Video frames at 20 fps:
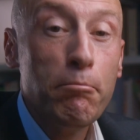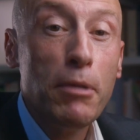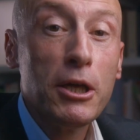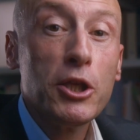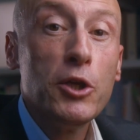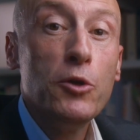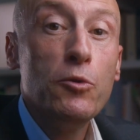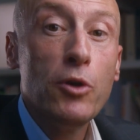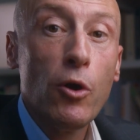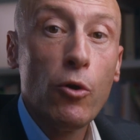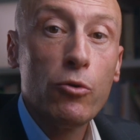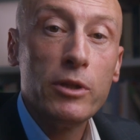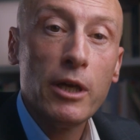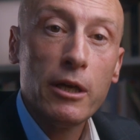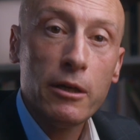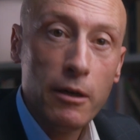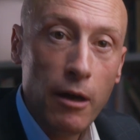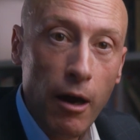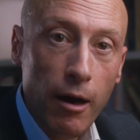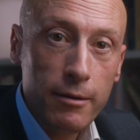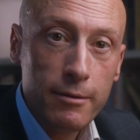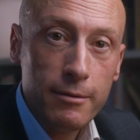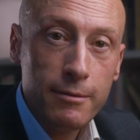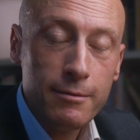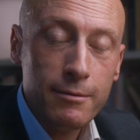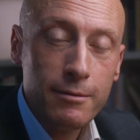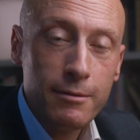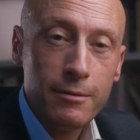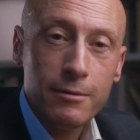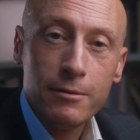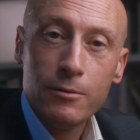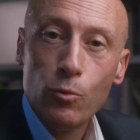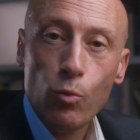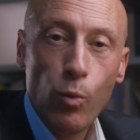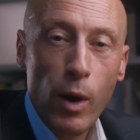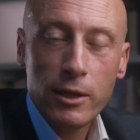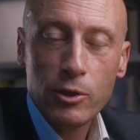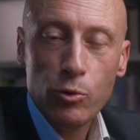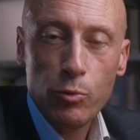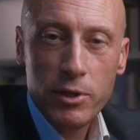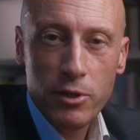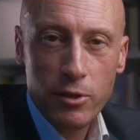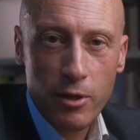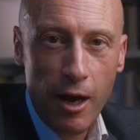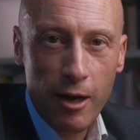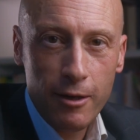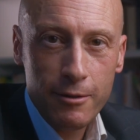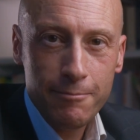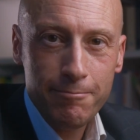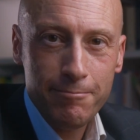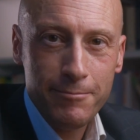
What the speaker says: but you know they're not. Where do we start?